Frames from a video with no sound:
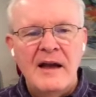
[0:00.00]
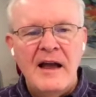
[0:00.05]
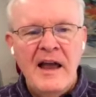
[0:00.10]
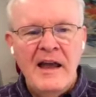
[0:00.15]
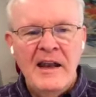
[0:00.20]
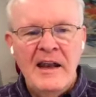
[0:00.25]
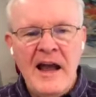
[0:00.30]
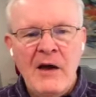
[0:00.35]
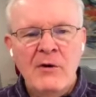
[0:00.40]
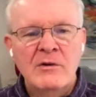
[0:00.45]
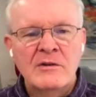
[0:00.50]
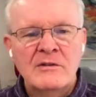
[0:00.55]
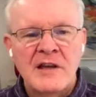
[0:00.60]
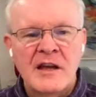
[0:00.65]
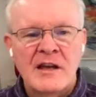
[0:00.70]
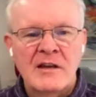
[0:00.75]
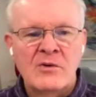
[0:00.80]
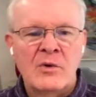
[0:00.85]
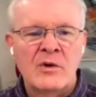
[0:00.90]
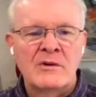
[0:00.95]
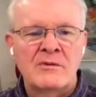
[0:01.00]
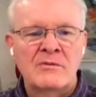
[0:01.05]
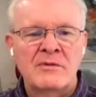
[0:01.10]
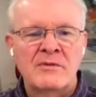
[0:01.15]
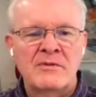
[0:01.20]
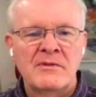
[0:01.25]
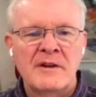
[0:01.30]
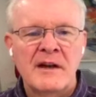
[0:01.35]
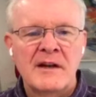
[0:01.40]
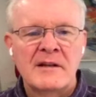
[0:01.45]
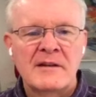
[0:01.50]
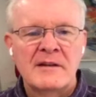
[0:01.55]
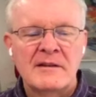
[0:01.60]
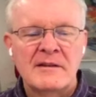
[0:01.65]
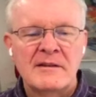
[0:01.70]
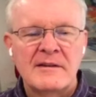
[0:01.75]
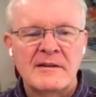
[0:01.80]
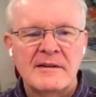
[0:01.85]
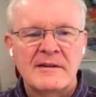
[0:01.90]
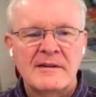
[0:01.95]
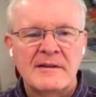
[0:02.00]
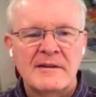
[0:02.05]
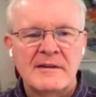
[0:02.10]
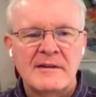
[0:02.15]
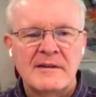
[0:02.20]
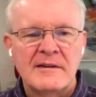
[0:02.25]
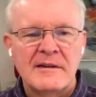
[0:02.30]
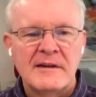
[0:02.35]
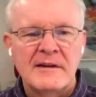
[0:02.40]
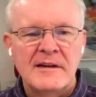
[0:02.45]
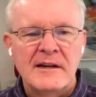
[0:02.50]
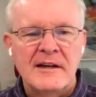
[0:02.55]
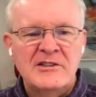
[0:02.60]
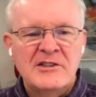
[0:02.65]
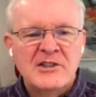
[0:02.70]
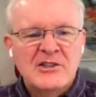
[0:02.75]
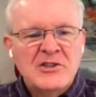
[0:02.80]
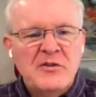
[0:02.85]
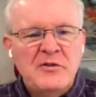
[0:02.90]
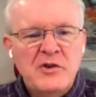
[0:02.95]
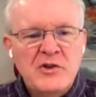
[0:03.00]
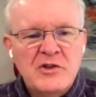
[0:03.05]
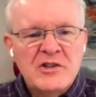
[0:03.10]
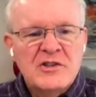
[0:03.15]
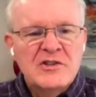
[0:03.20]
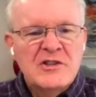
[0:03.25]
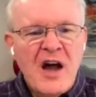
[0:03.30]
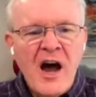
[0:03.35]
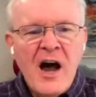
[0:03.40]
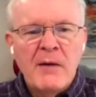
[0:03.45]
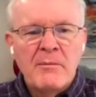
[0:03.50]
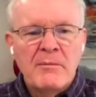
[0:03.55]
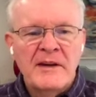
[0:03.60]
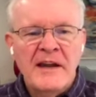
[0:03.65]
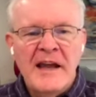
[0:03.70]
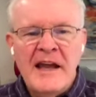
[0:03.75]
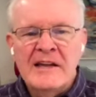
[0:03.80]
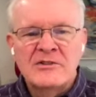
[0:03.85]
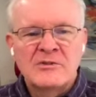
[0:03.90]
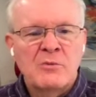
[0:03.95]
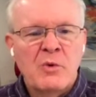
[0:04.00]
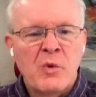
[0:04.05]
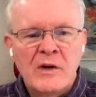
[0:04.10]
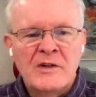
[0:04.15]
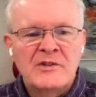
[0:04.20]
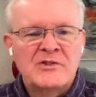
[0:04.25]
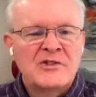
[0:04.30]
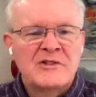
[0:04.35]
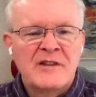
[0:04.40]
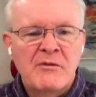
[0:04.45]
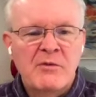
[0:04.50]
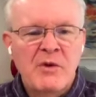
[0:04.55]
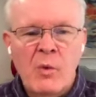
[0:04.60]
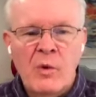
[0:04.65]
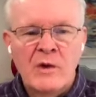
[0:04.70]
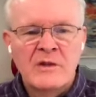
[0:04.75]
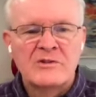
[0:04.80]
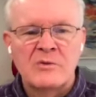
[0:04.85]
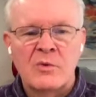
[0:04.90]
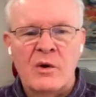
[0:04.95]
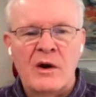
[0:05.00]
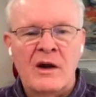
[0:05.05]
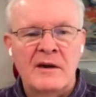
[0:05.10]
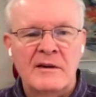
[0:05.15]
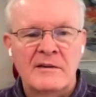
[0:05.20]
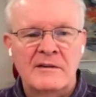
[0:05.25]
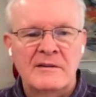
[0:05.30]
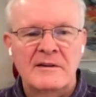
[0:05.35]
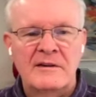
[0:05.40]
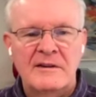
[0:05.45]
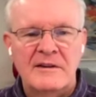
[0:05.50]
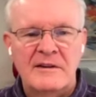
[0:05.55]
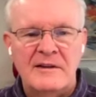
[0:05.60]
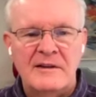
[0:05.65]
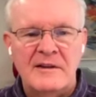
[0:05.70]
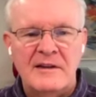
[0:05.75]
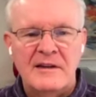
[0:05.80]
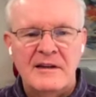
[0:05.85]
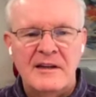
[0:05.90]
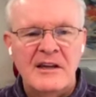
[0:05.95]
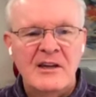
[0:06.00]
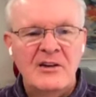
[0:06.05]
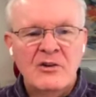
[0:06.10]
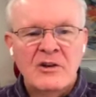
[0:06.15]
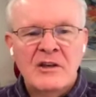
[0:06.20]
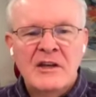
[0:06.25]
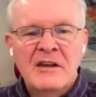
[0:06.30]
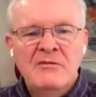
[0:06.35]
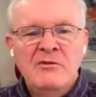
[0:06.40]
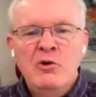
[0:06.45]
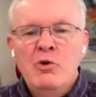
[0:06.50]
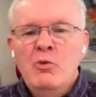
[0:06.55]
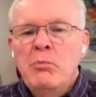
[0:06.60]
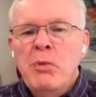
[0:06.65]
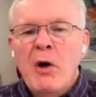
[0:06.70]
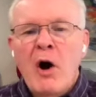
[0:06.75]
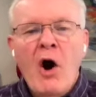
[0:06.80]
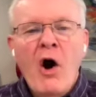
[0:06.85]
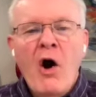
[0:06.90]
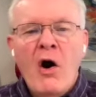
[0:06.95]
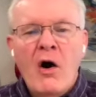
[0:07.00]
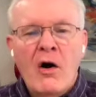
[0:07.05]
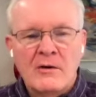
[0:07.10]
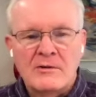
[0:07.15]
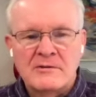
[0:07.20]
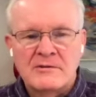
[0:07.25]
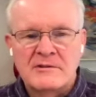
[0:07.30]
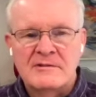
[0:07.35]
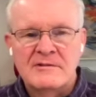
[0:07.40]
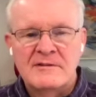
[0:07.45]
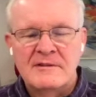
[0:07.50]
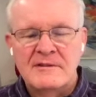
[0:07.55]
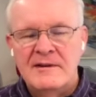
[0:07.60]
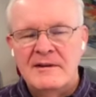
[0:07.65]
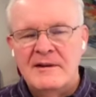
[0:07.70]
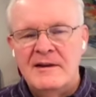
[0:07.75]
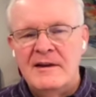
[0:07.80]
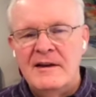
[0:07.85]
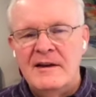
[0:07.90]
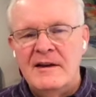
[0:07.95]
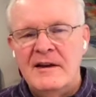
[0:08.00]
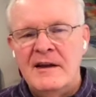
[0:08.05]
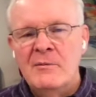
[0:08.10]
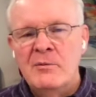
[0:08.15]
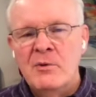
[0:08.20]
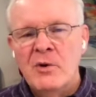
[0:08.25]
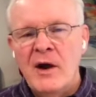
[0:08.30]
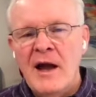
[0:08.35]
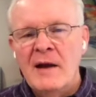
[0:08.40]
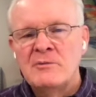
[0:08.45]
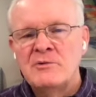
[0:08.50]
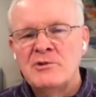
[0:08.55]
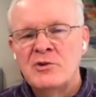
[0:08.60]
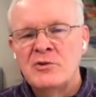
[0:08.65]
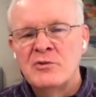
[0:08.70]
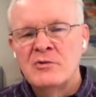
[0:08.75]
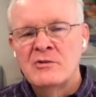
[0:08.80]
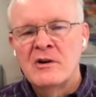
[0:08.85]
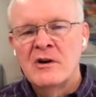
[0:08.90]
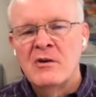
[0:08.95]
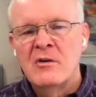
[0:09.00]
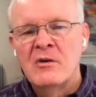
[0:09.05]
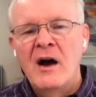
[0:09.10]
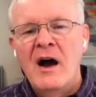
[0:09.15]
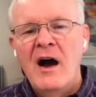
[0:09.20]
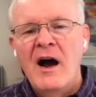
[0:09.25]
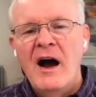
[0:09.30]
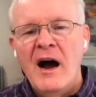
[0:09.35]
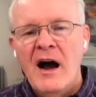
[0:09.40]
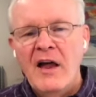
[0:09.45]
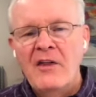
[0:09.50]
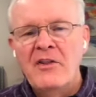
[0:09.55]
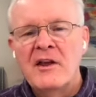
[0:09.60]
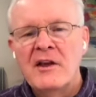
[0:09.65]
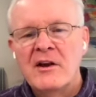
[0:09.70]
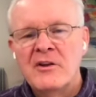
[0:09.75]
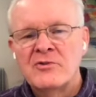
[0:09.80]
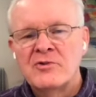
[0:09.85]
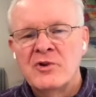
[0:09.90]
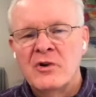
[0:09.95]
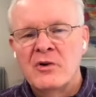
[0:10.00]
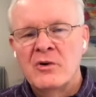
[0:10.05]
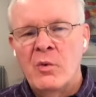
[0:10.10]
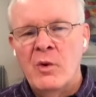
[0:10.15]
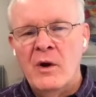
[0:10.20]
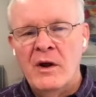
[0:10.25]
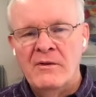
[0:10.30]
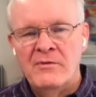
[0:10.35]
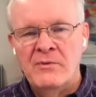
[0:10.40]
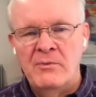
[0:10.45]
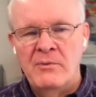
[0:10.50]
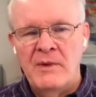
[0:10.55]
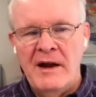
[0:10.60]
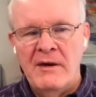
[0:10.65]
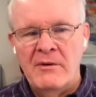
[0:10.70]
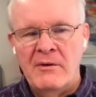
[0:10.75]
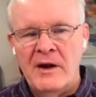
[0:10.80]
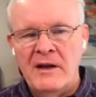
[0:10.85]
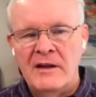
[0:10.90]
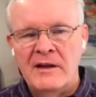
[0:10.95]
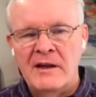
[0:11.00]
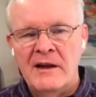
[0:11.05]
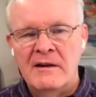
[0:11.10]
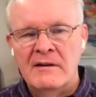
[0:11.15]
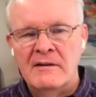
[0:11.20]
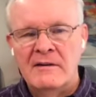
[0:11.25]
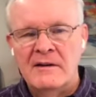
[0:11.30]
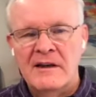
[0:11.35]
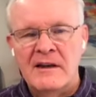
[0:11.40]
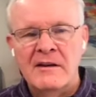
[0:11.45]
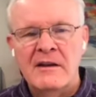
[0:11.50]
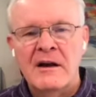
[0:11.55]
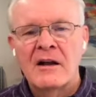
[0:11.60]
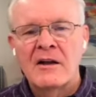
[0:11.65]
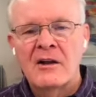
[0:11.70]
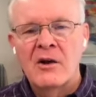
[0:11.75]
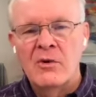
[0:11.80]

And how is that going to reflect? He says, if you stop and ask some questions every once in a while, it'll give you pause. And perhaps you'll go, I think I'll turn away from that right now and not